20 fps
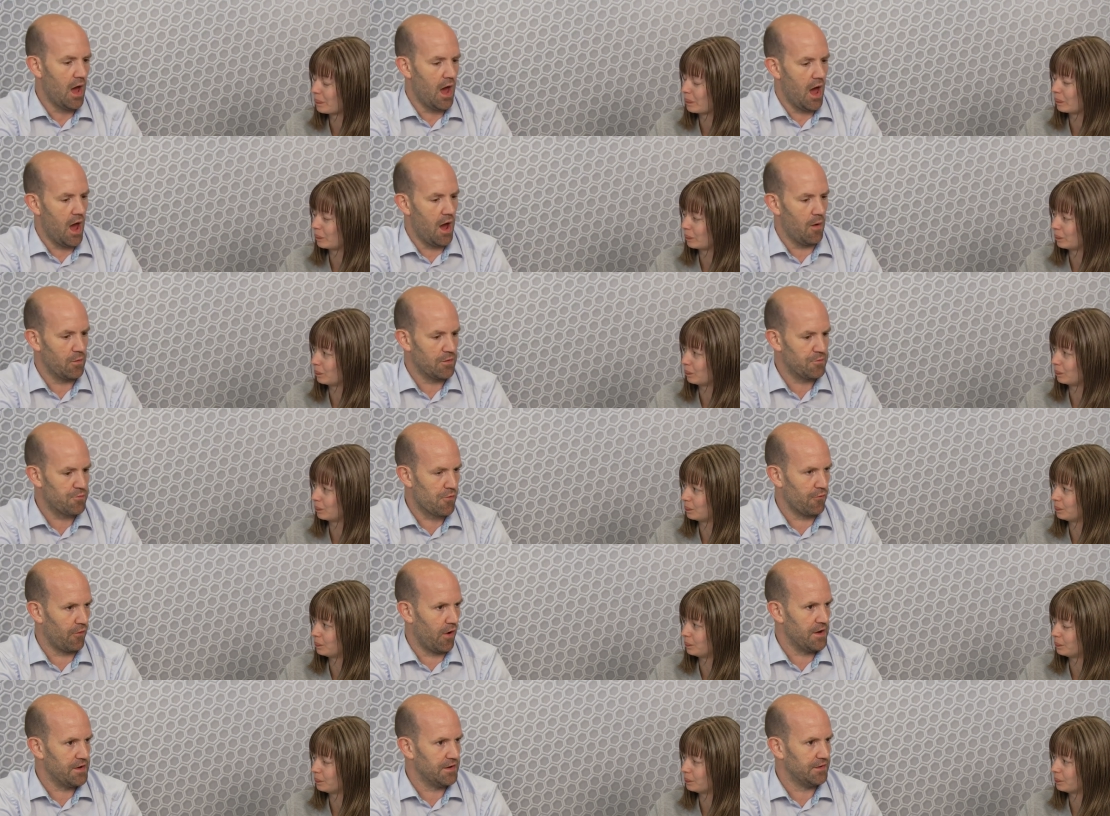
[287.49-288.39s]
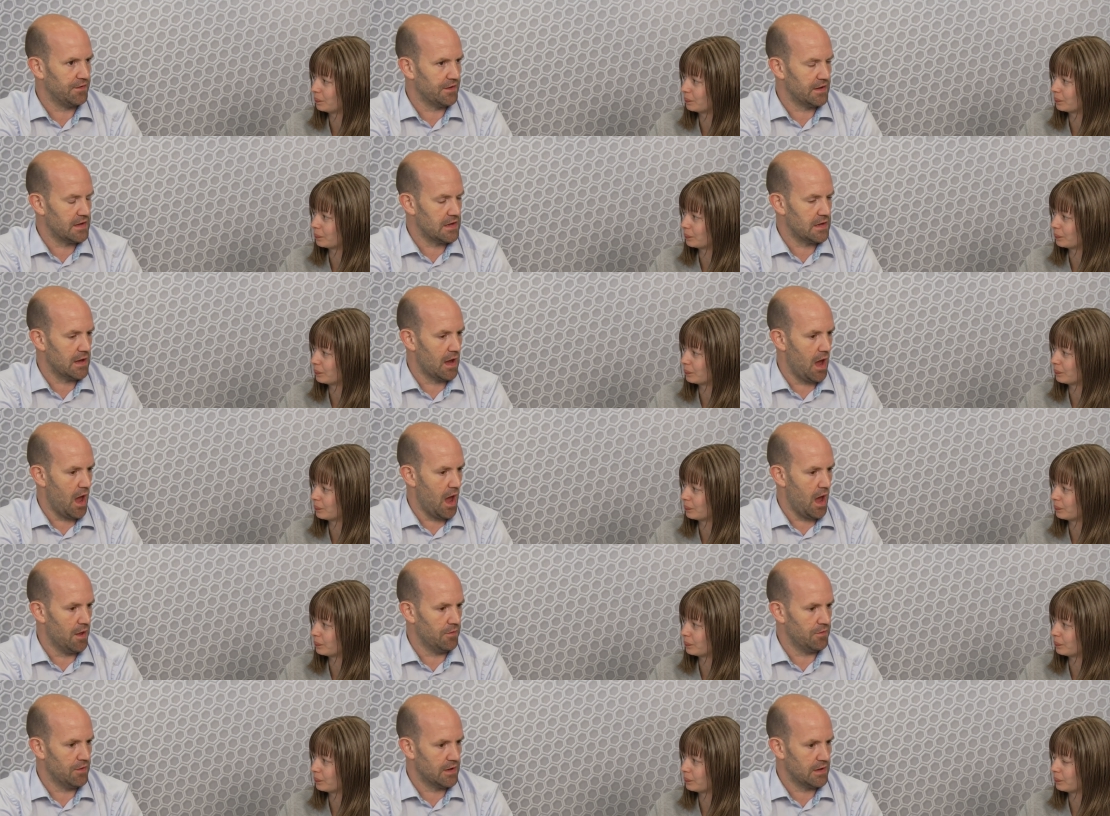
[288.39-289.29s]
Speaker 1: uh, we've provided the,
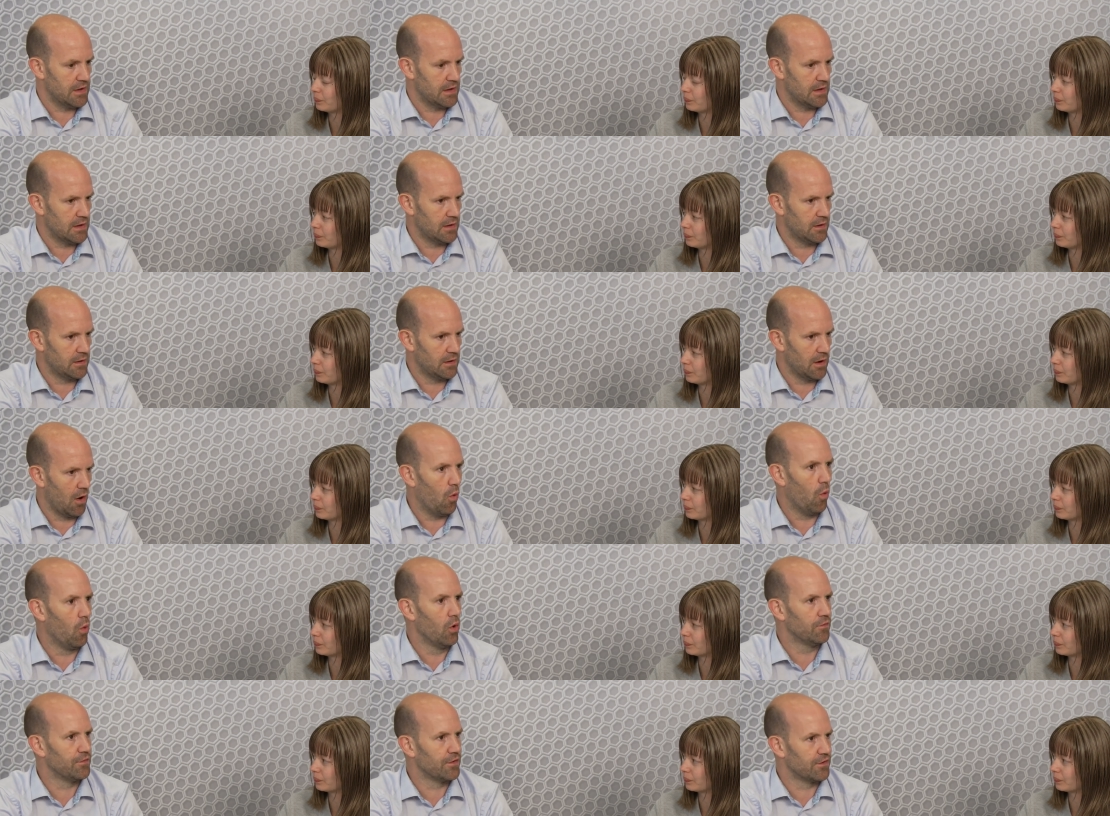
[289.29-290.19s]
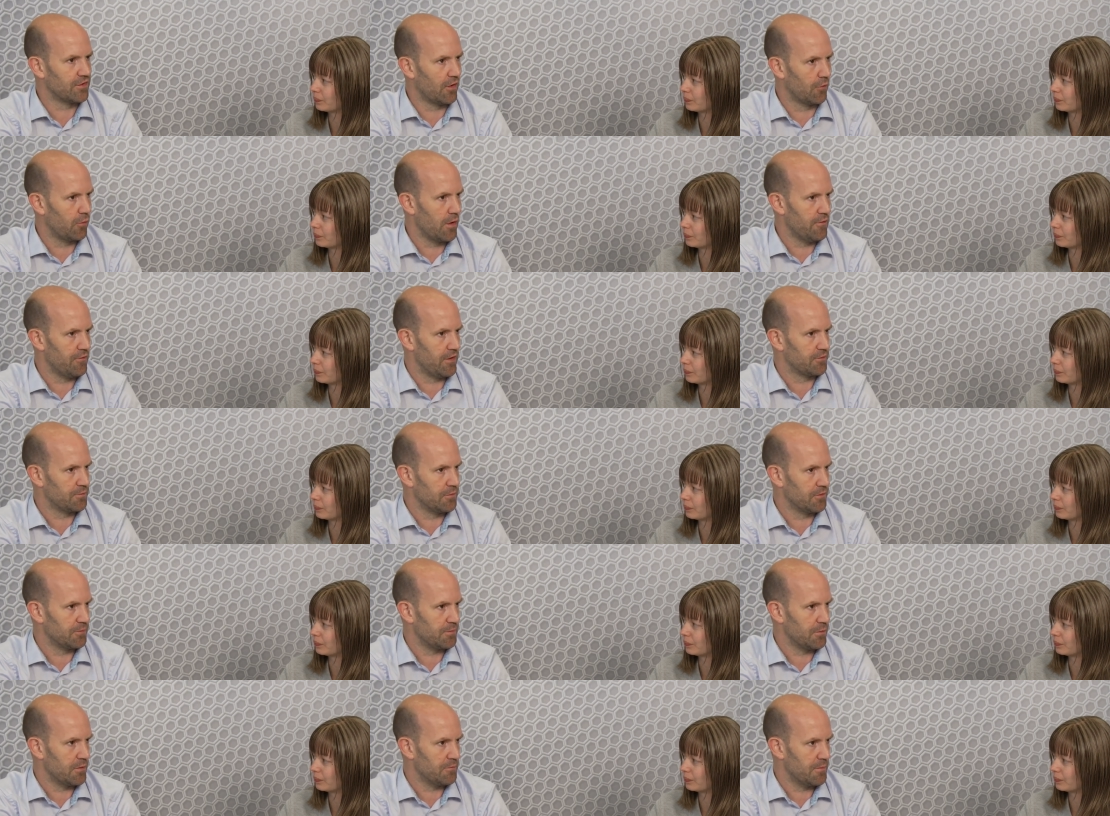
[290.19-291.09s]
uh, the you know, all of the software
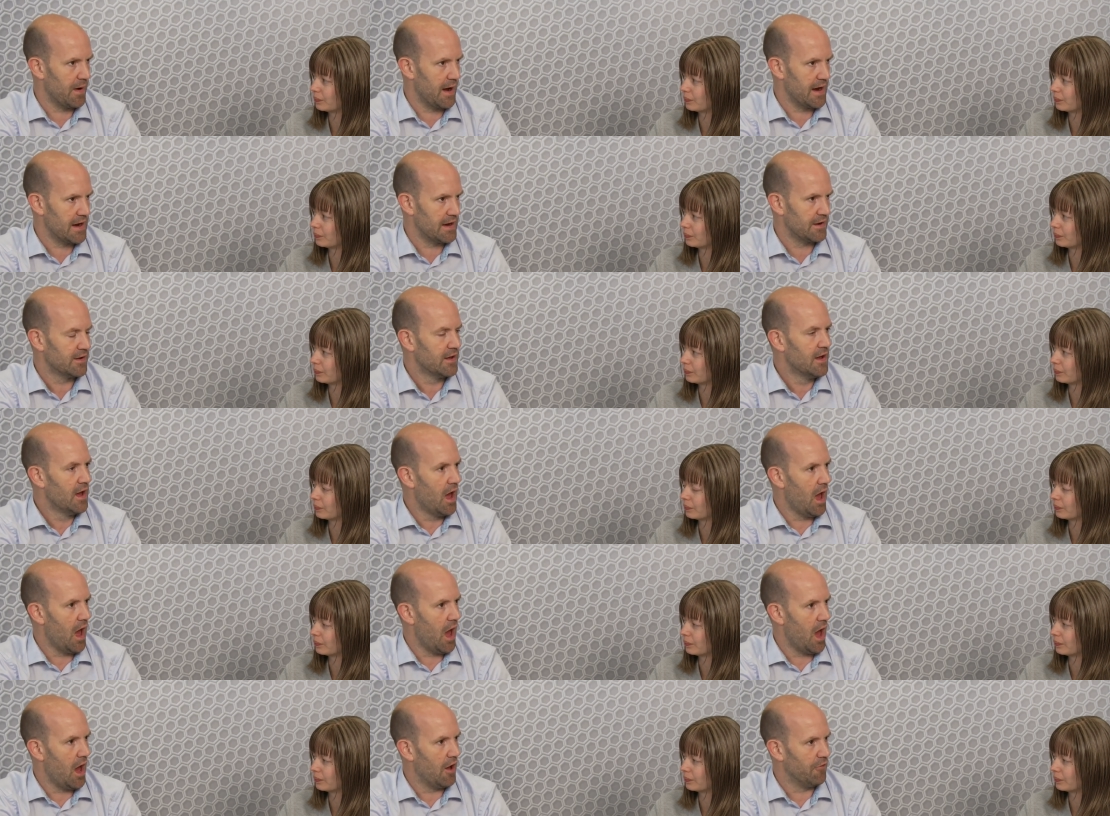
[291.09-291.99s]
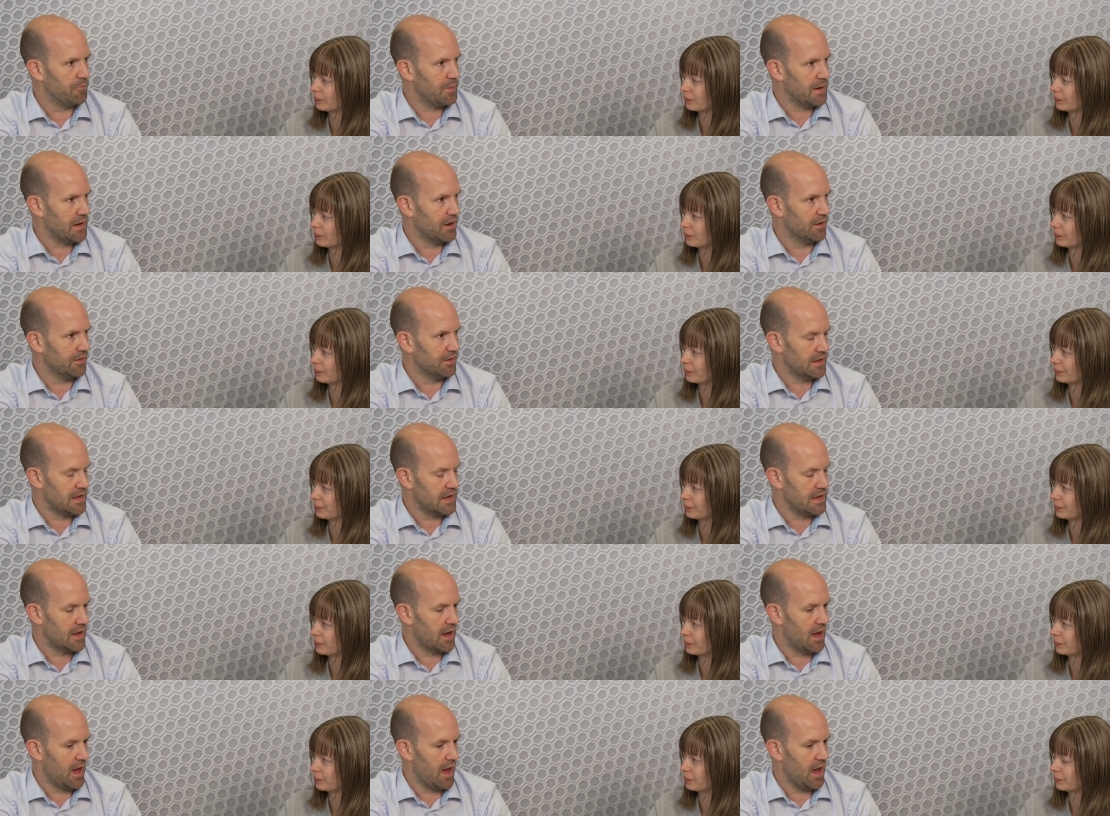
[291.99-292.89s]
investments we've made uh, have been at
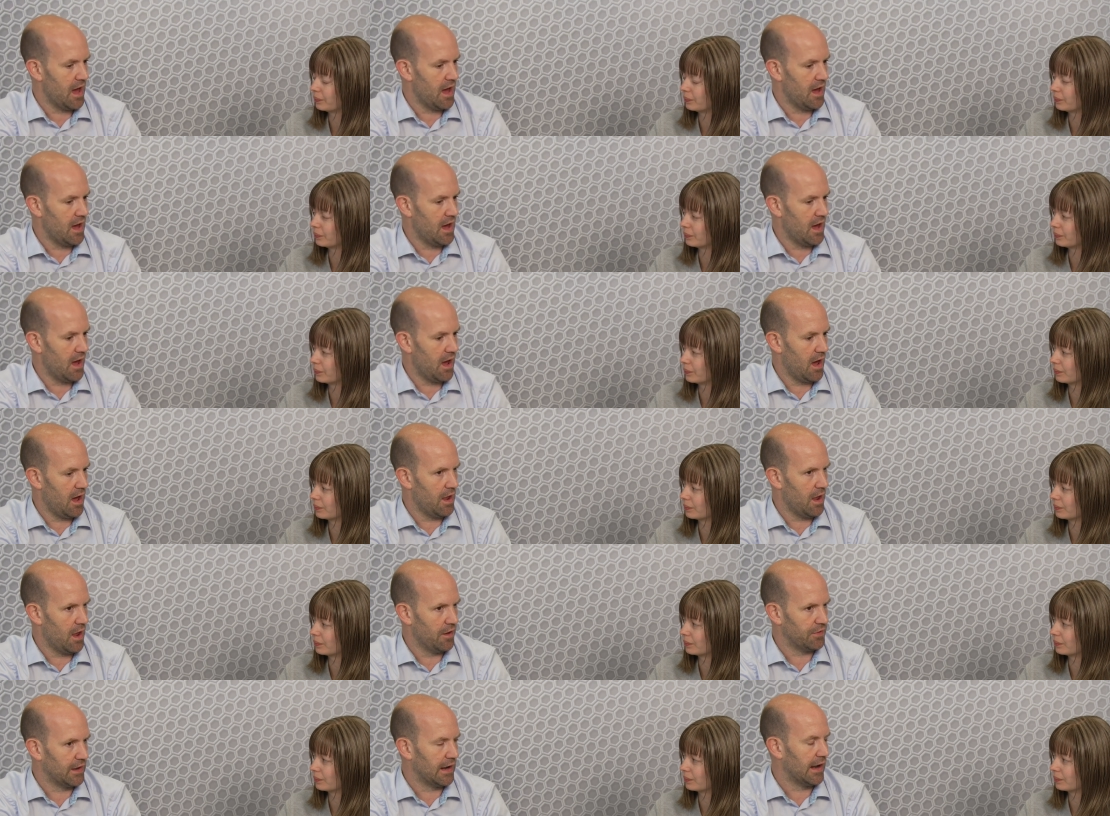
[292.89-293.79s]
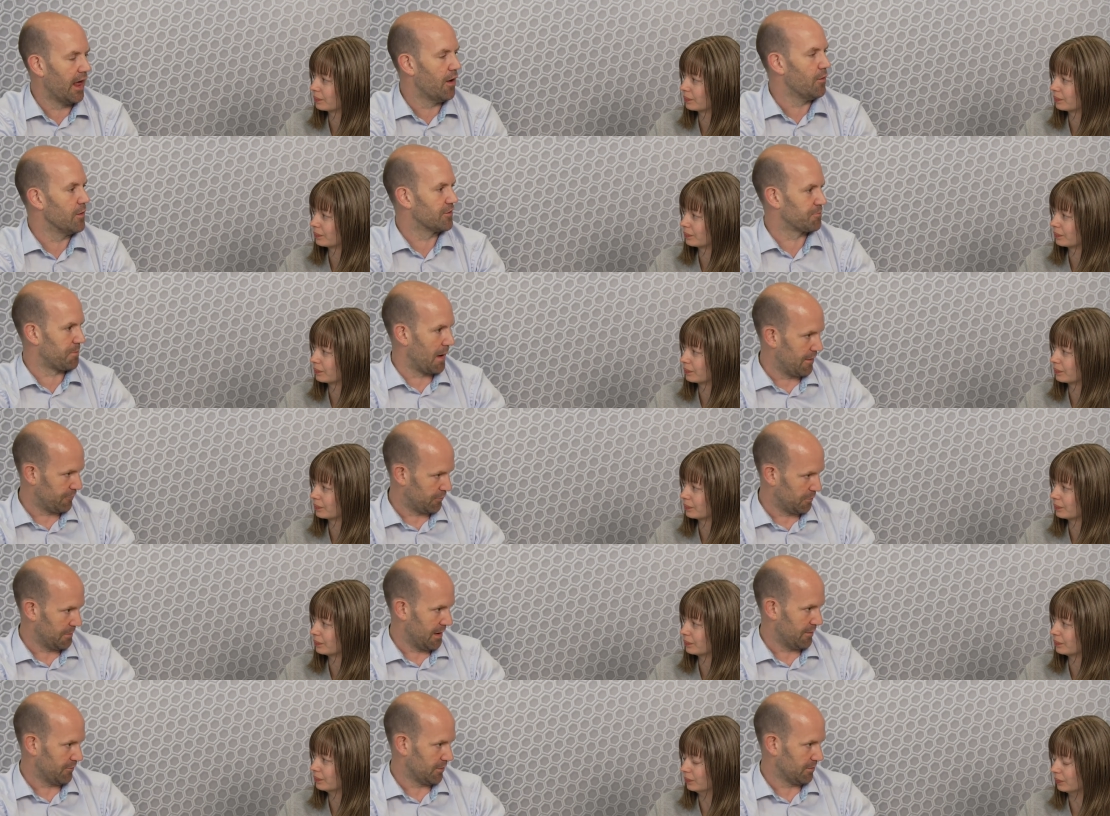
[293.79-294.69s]
the, uh, uh, at the lowest
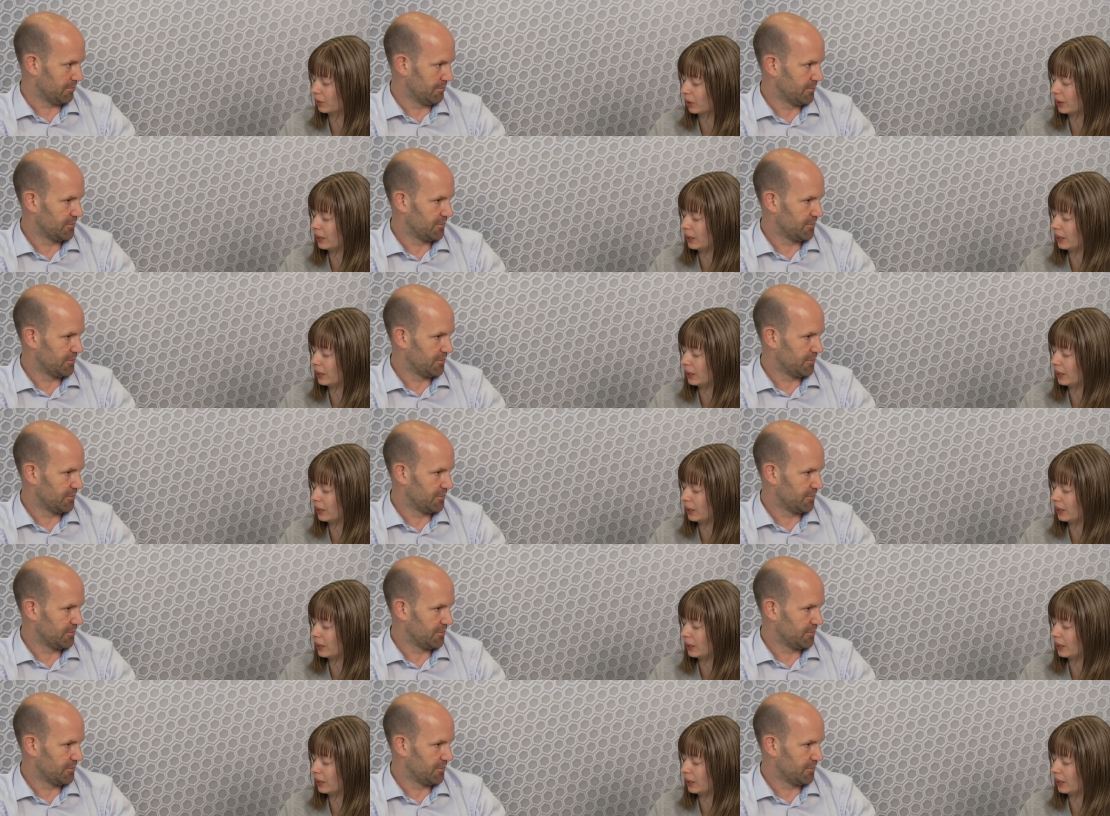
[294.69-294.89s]
platform level.